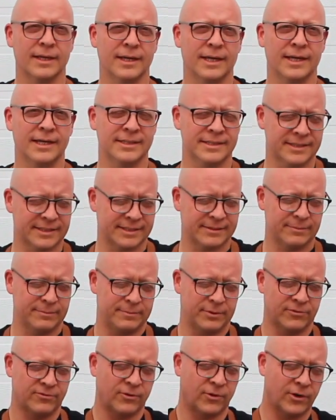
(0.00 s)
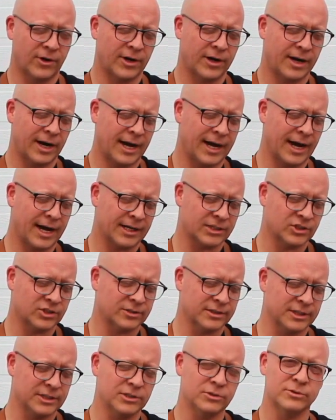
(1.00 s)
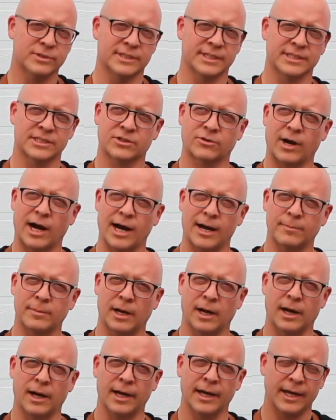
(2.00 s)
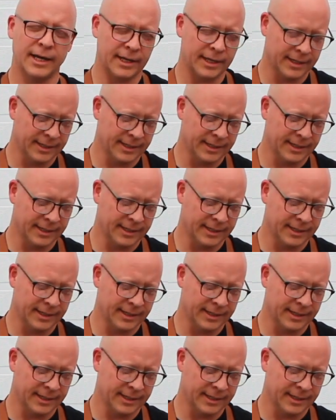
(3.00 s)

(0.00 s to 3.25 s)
is, before I actually use this crab, I